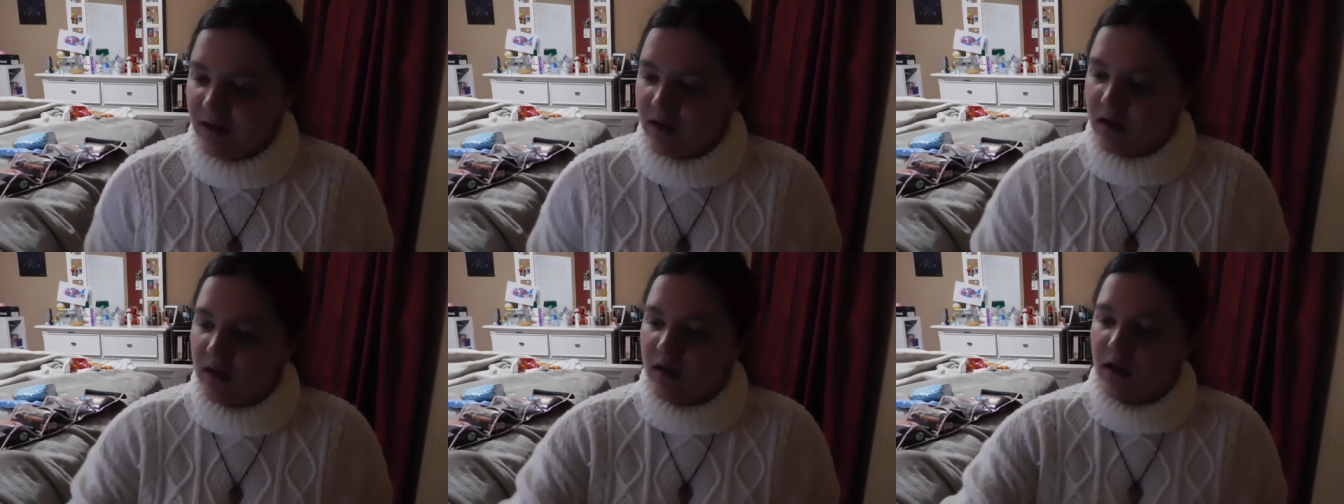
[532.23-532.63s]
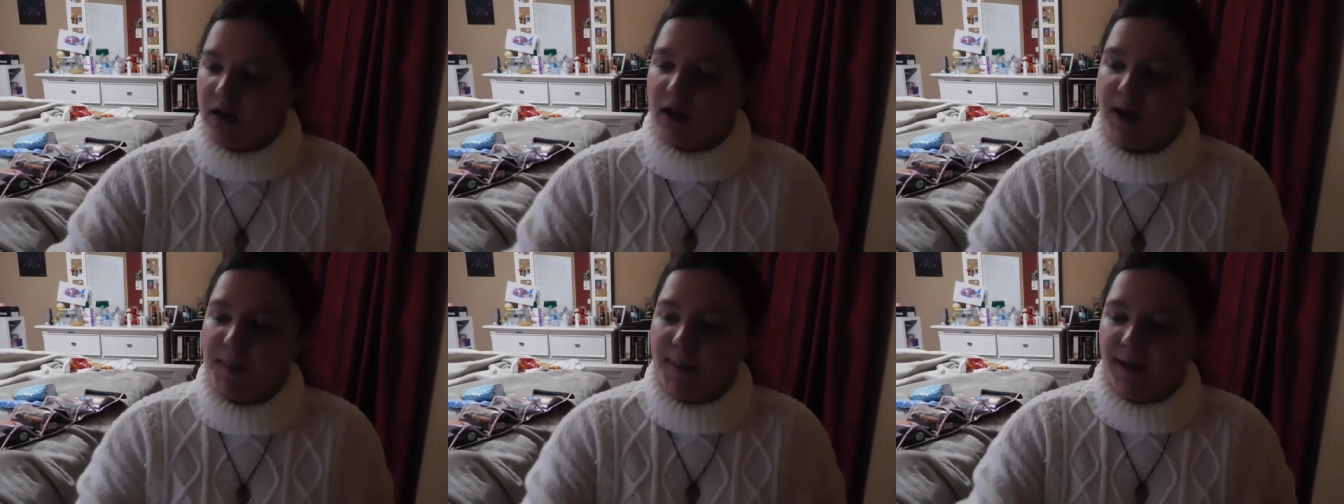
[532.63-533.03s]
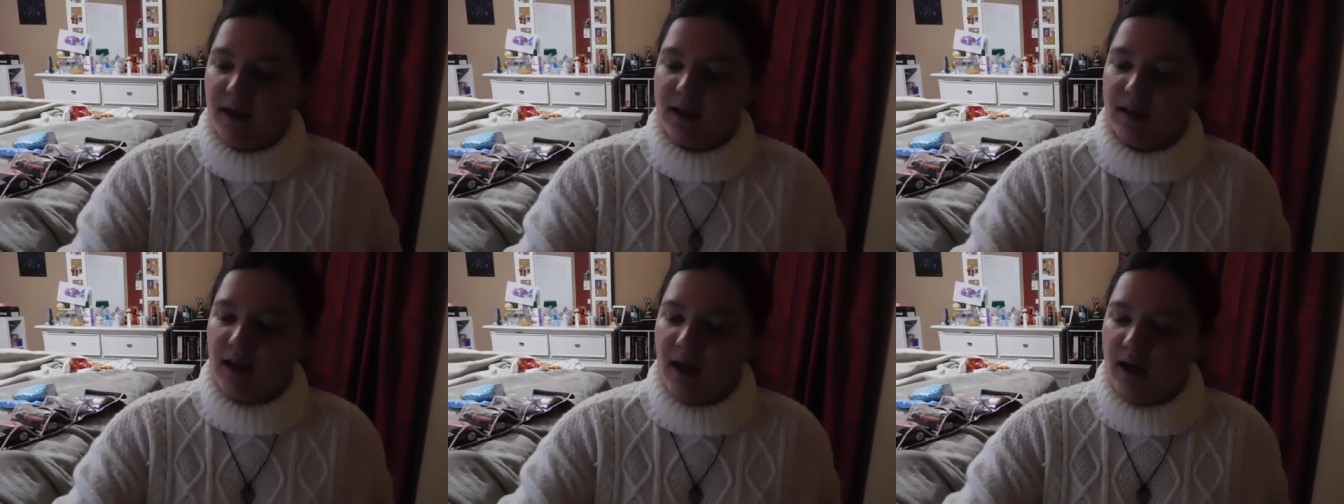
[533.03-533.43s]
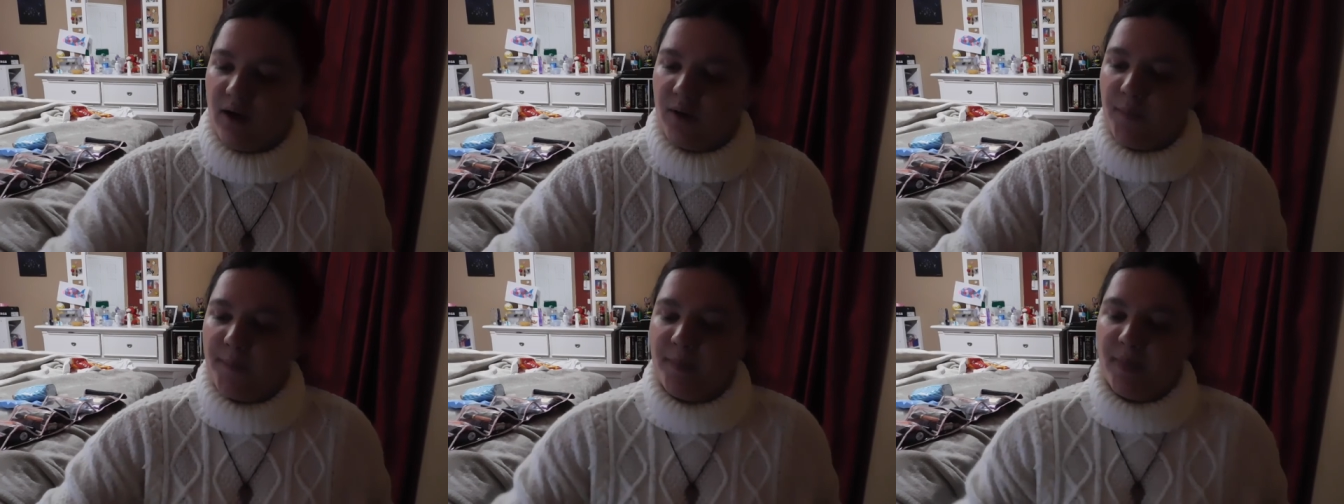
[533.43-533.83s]
Uh, and I picked
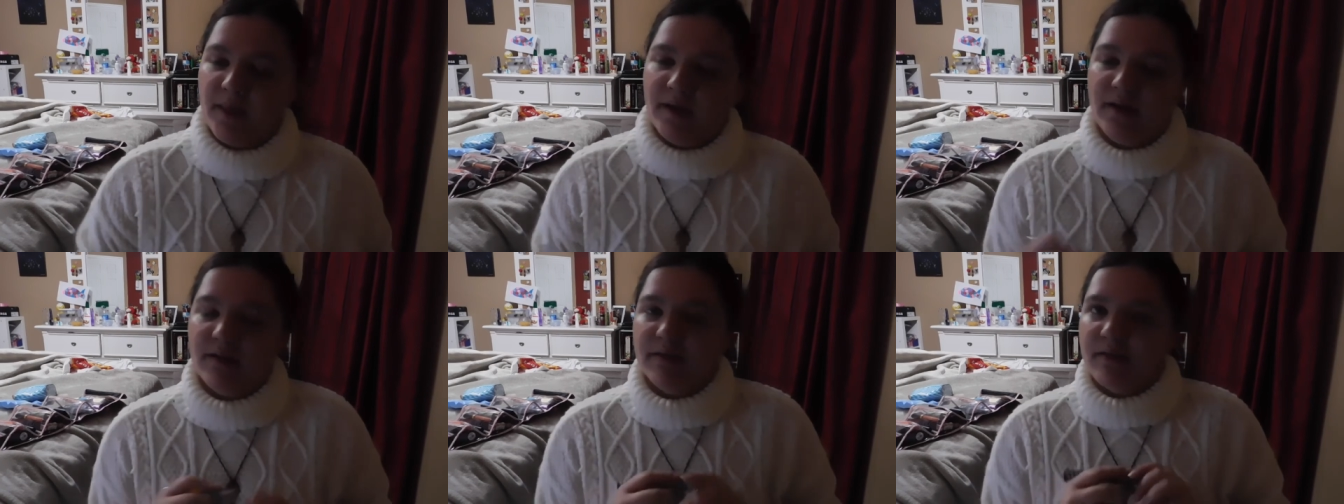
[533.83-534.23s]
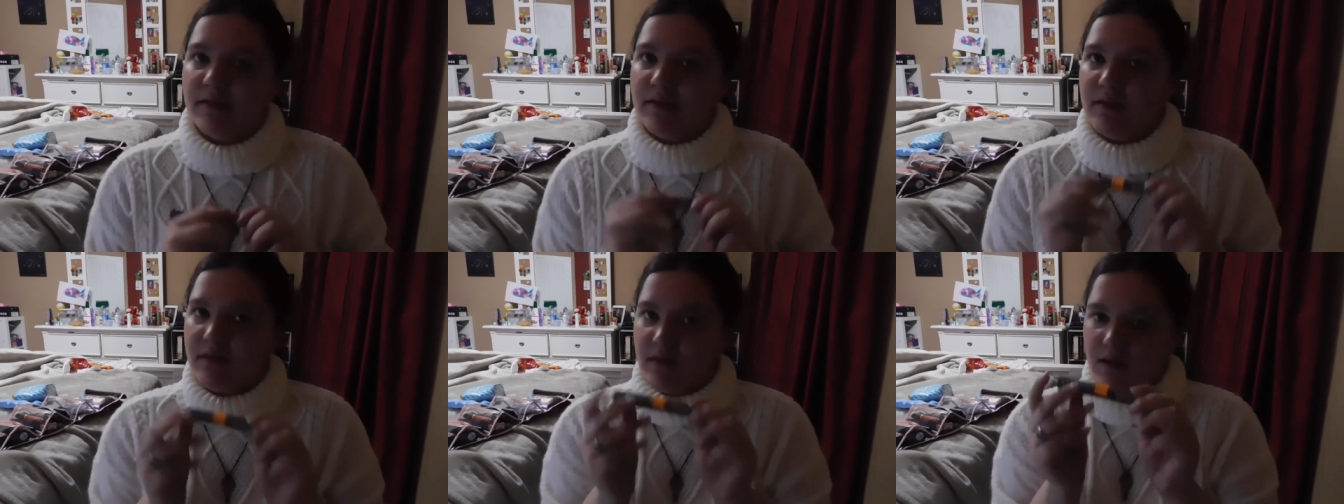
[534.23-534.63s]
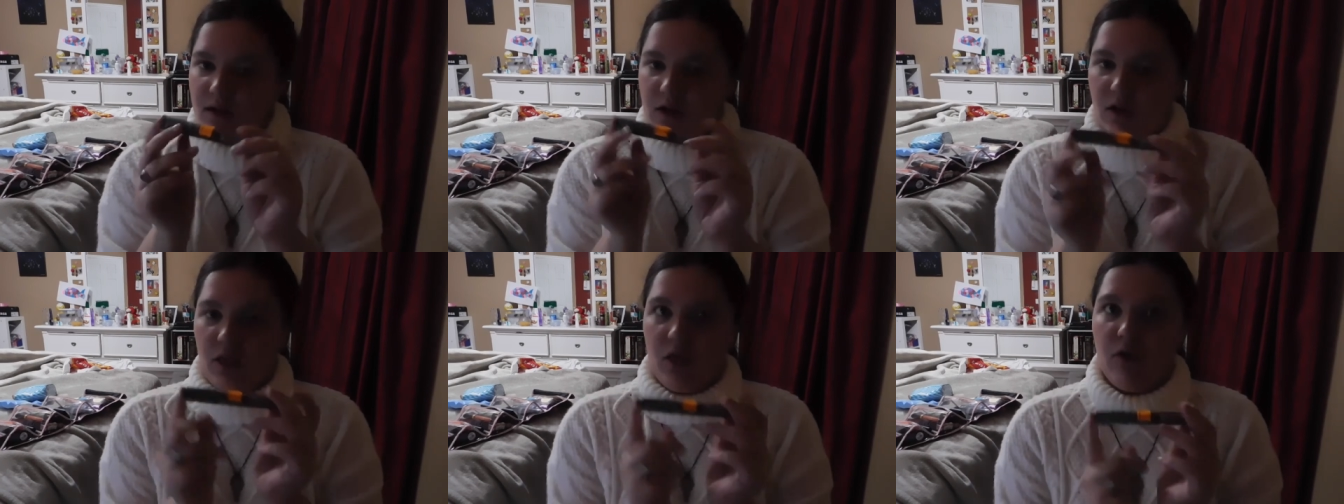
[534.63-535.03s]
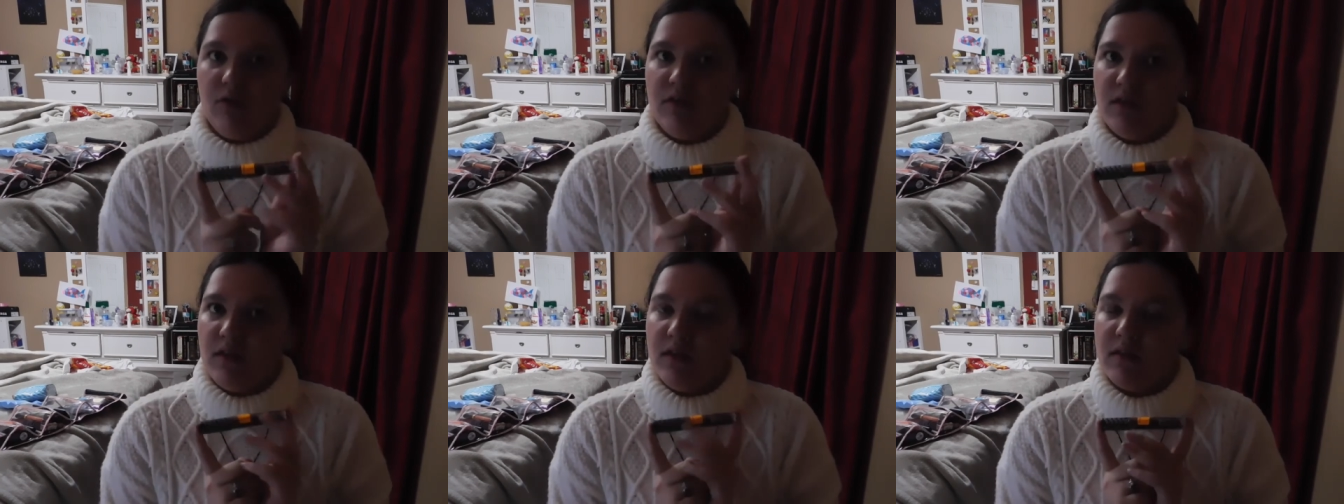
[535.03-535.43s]
out, this is the
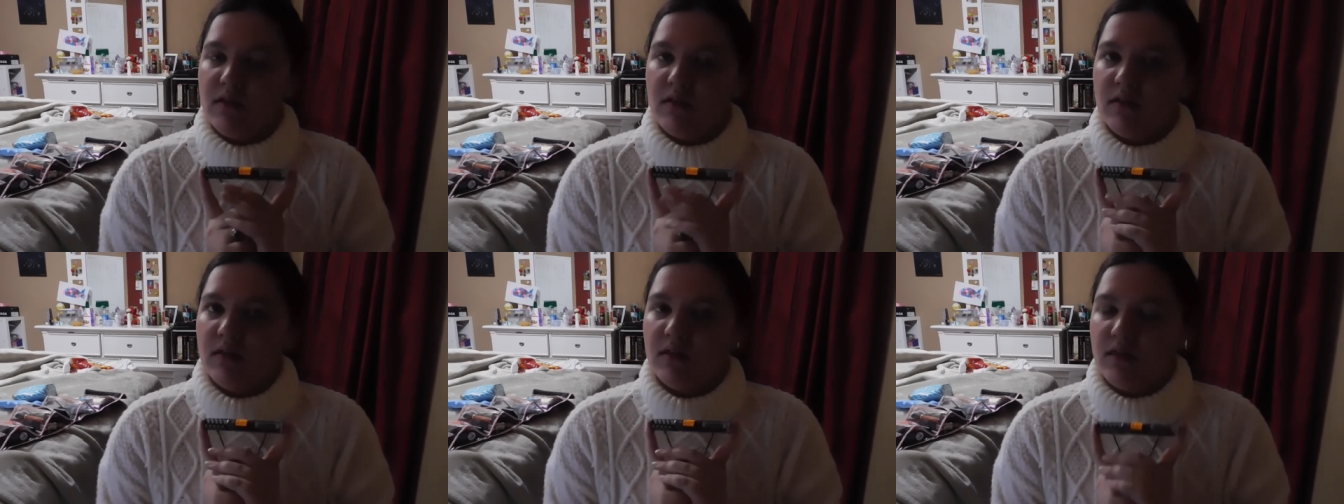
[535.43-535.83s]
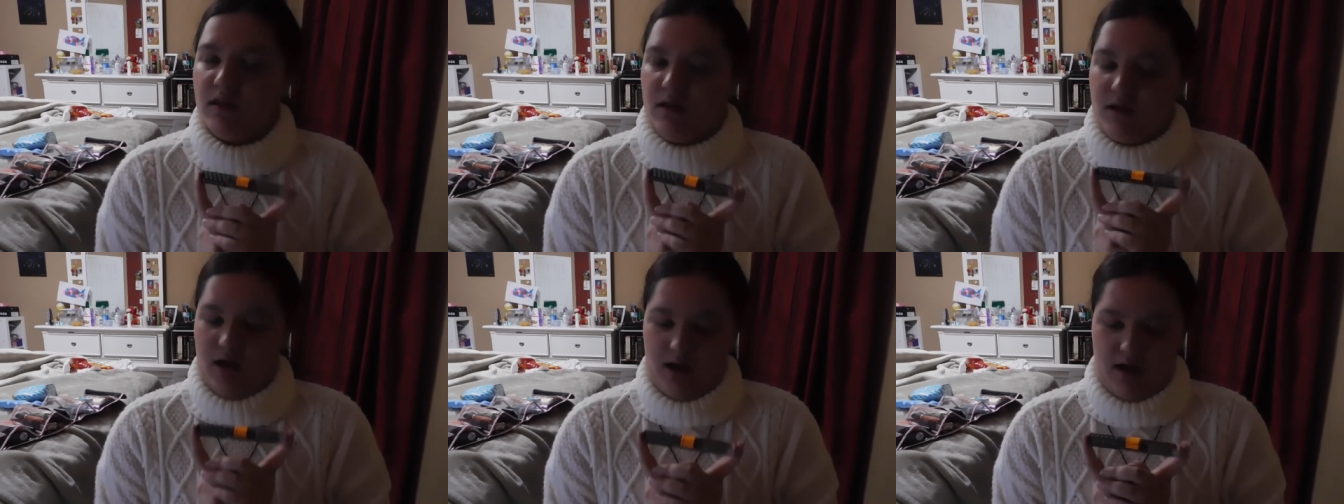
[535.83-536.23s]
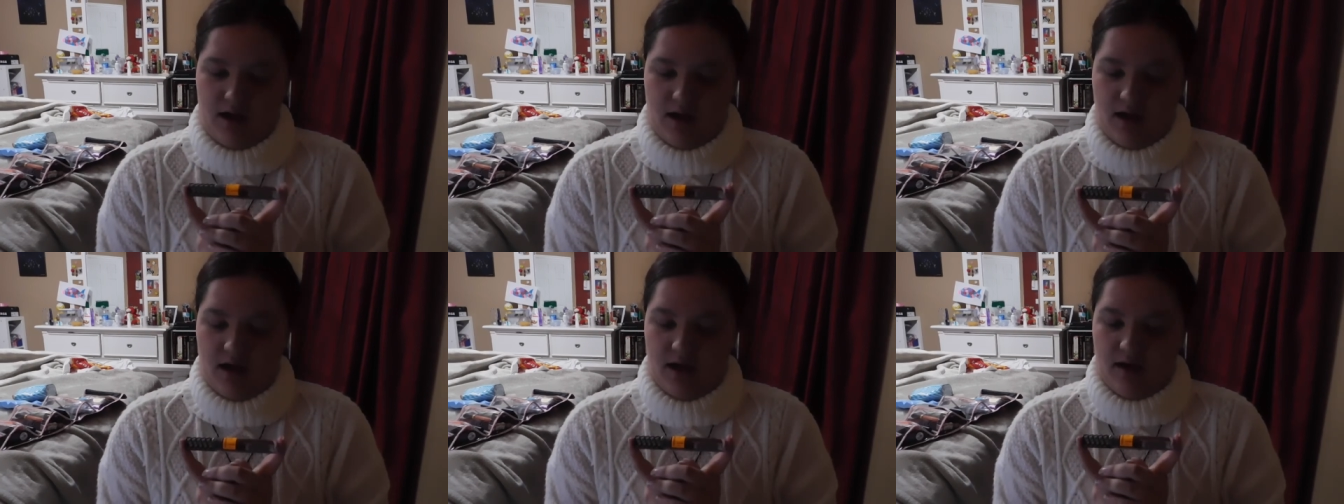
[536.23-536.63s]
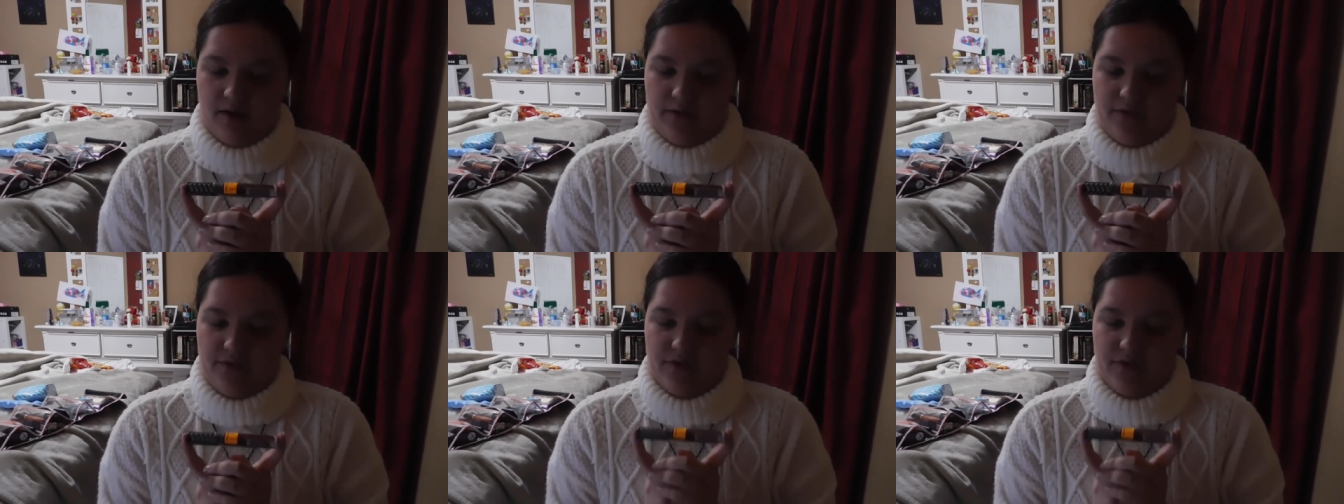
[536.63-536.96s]
closest thing I have